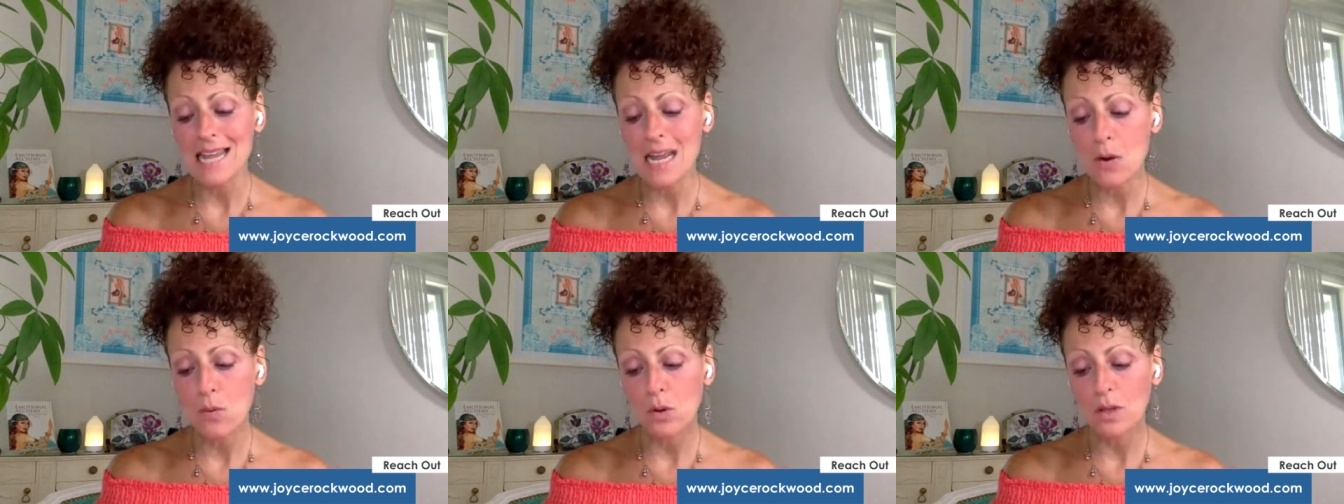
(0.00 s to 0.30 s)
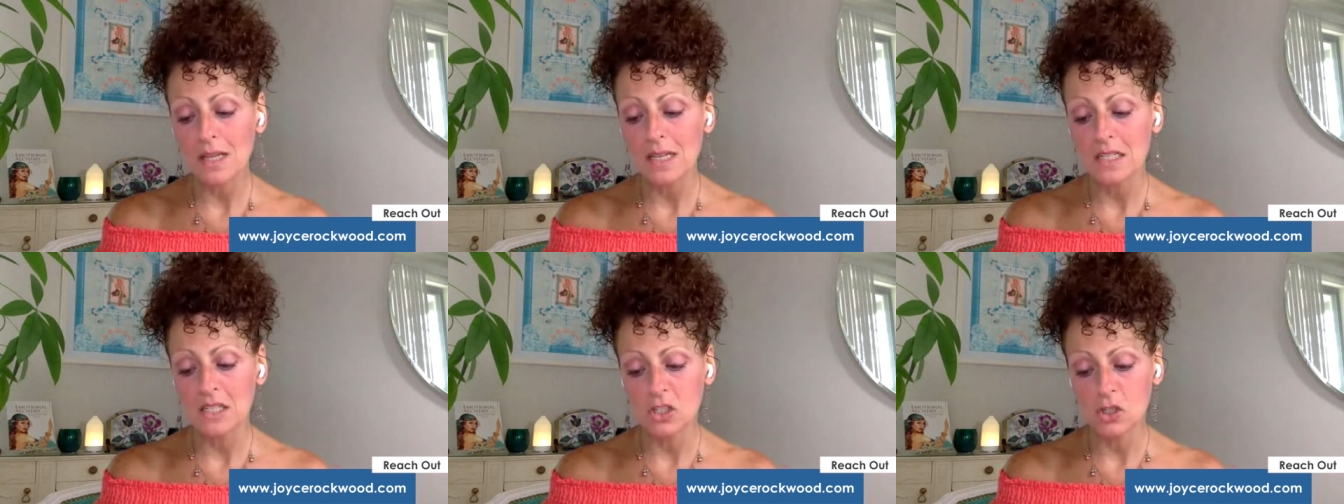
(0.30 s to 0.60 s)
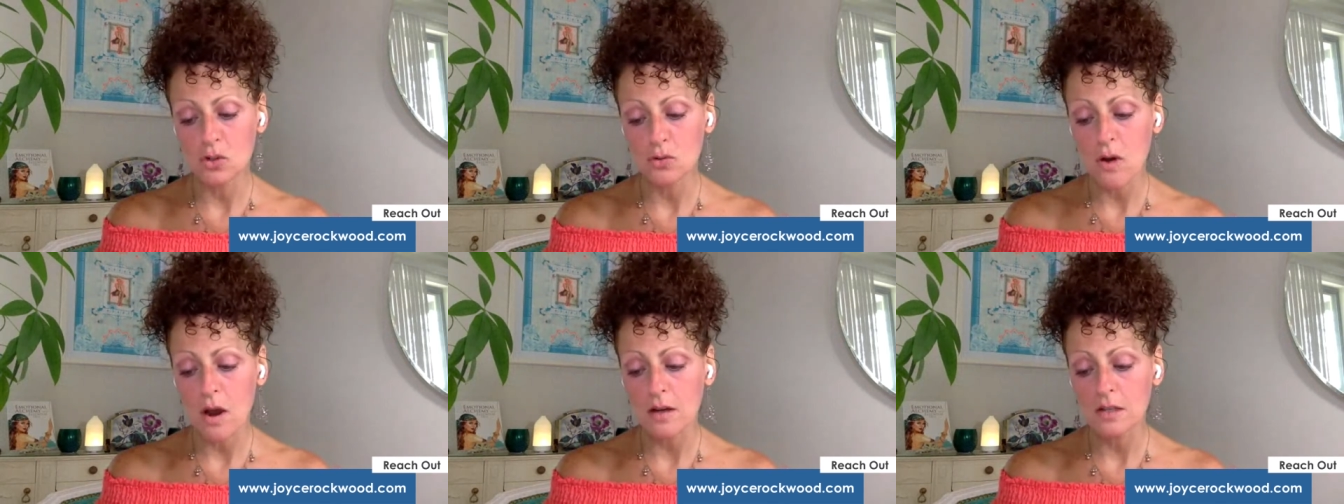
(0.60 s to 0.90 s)
equally
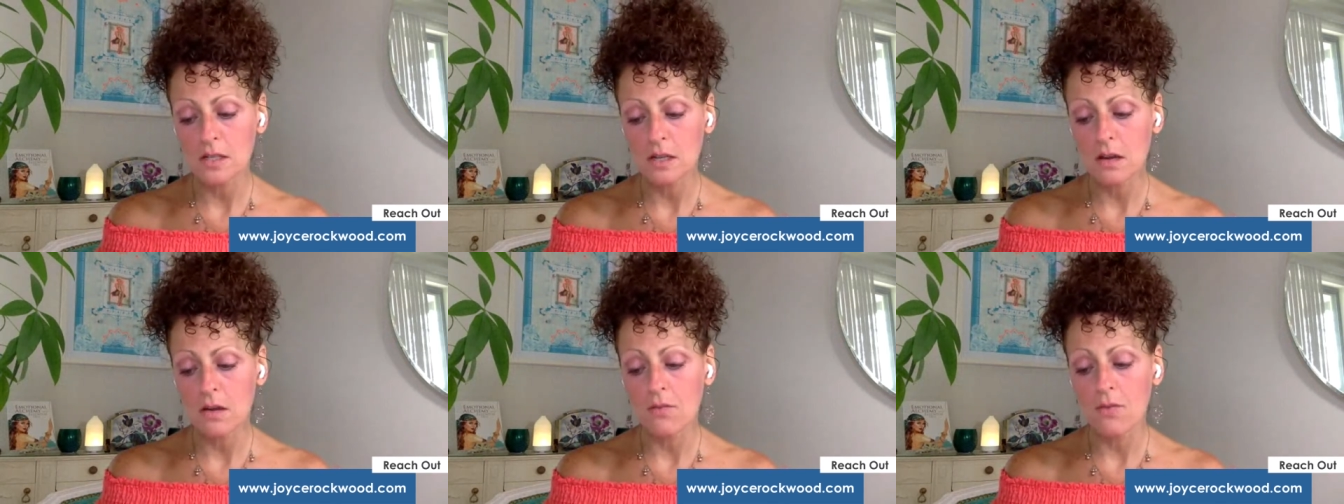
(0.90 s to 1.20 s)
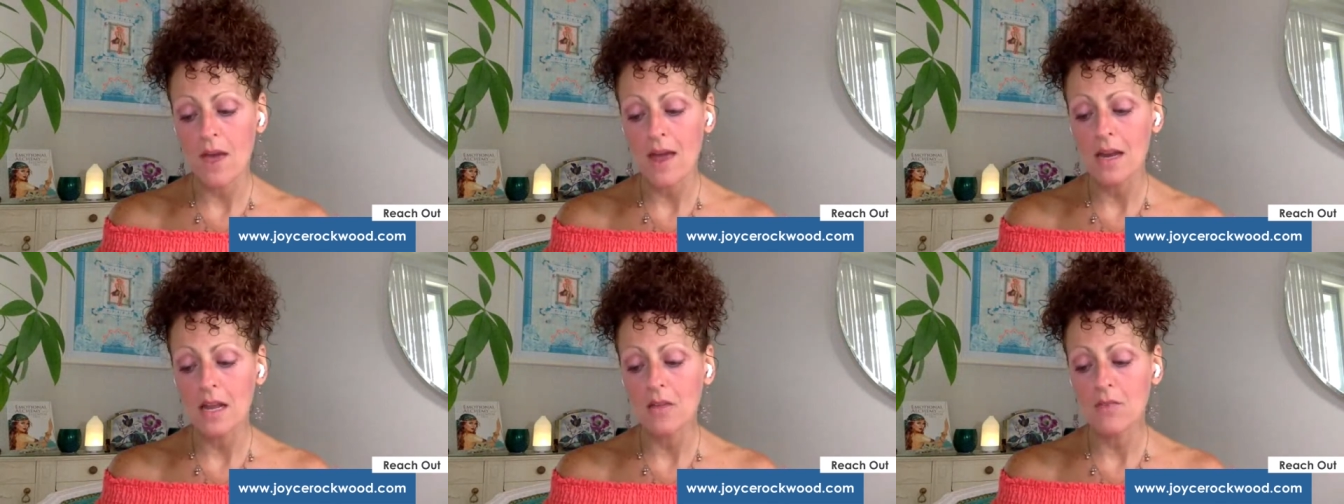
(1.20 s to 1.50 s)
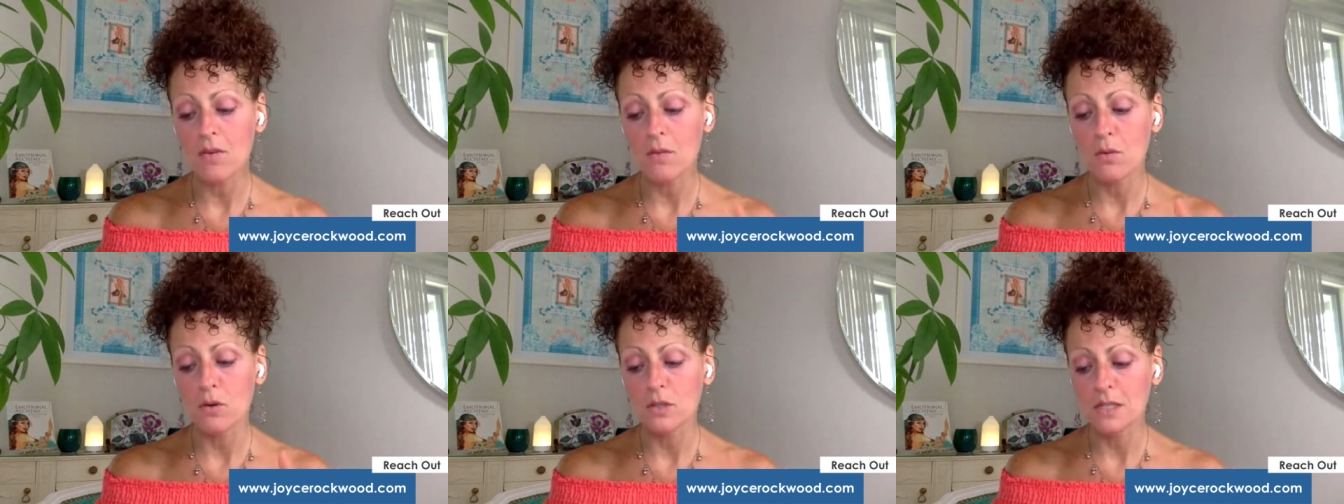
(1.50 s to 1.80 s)
destructive and
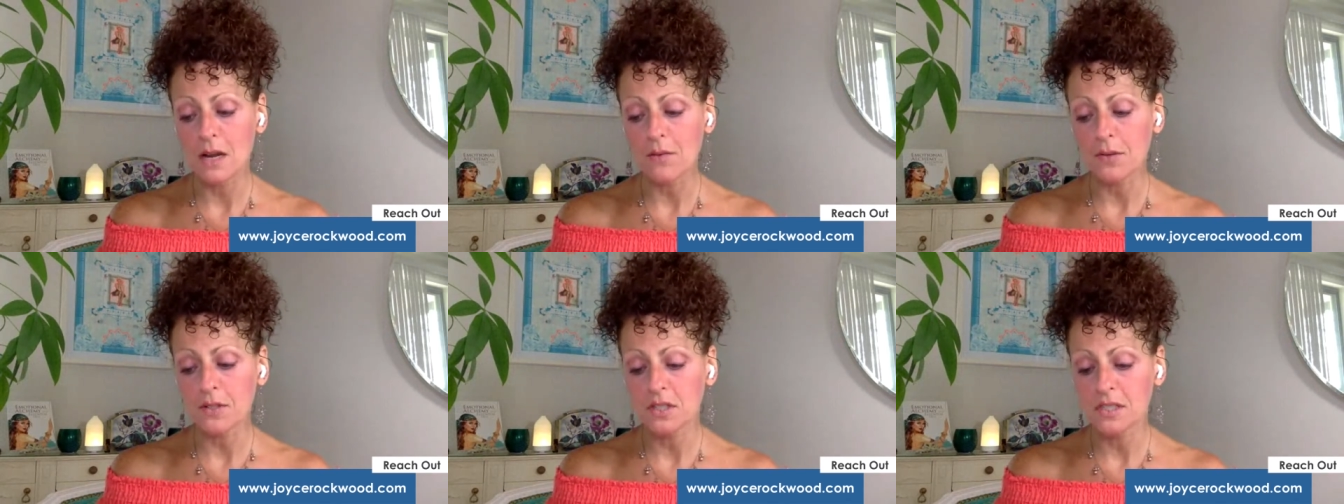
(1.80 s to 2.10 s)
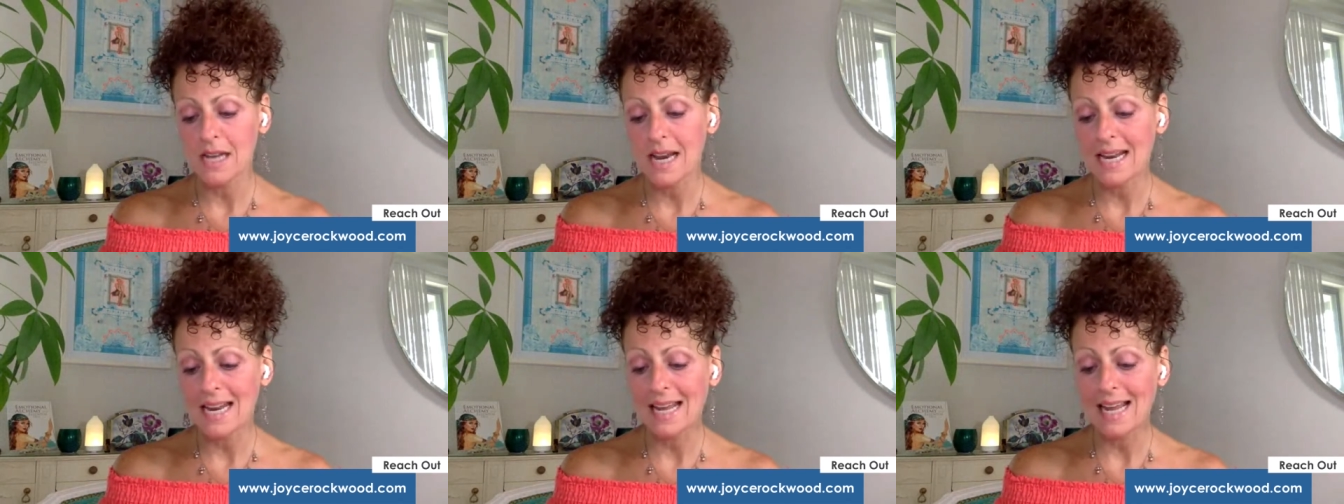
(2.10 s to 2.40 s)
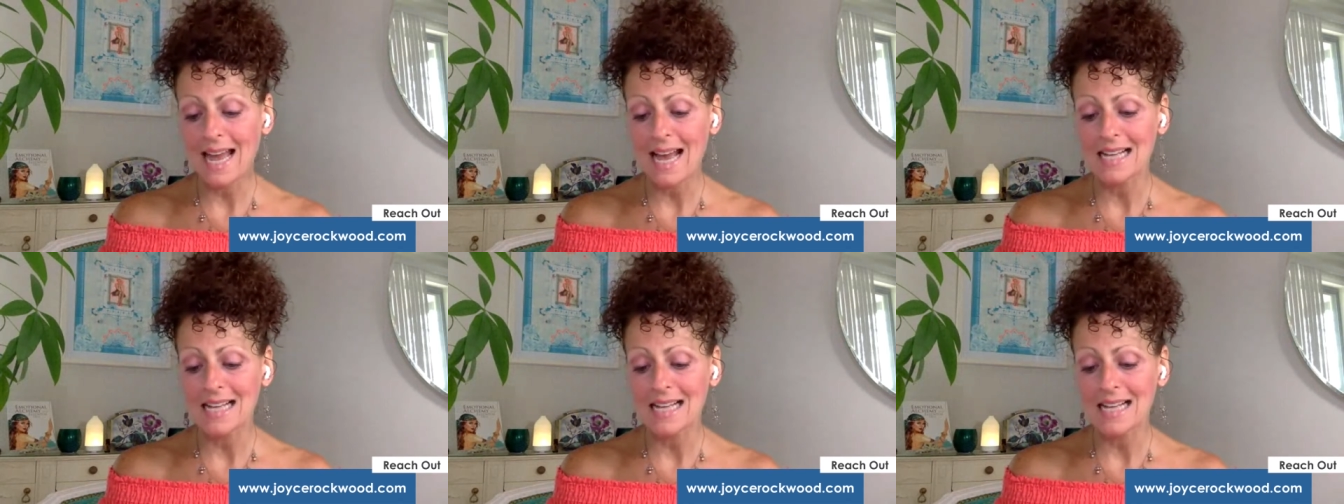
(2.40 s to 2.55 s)
even more devastating,